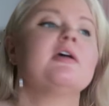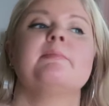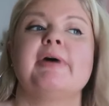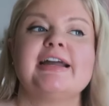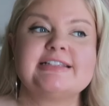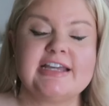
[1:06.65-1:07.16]

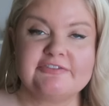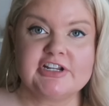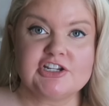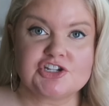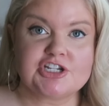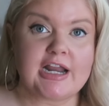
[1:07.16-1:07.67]
by
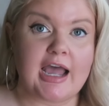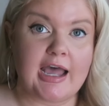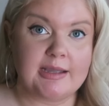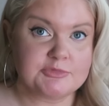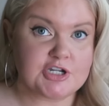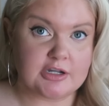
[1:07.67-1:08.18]
definition,
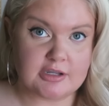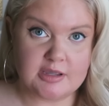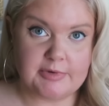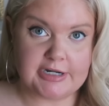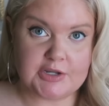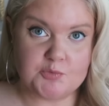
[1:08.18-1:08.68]
I'm talking
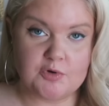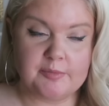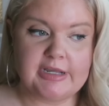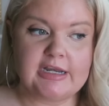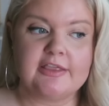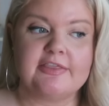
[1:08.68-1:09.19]
about a
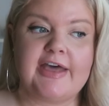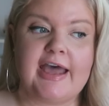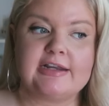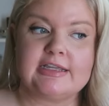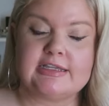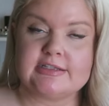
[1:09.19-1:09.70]
woman
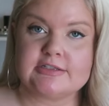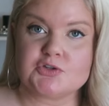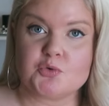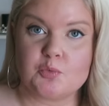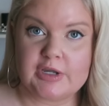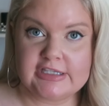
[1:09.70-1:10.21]
that is
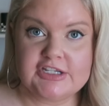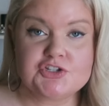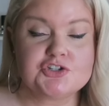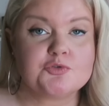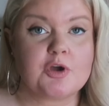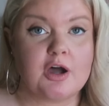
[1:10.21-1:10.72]
willing
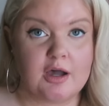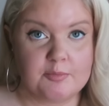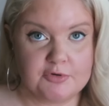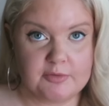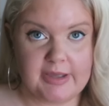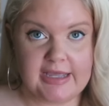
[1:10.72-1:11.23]
to
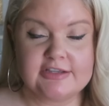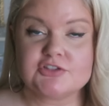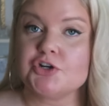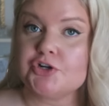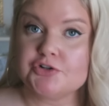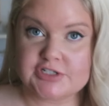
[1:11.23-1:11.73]
compromise
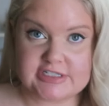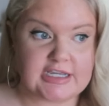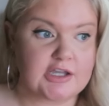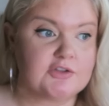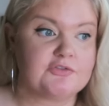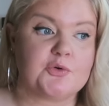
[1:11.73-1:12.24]

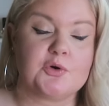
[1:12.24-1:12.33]
herself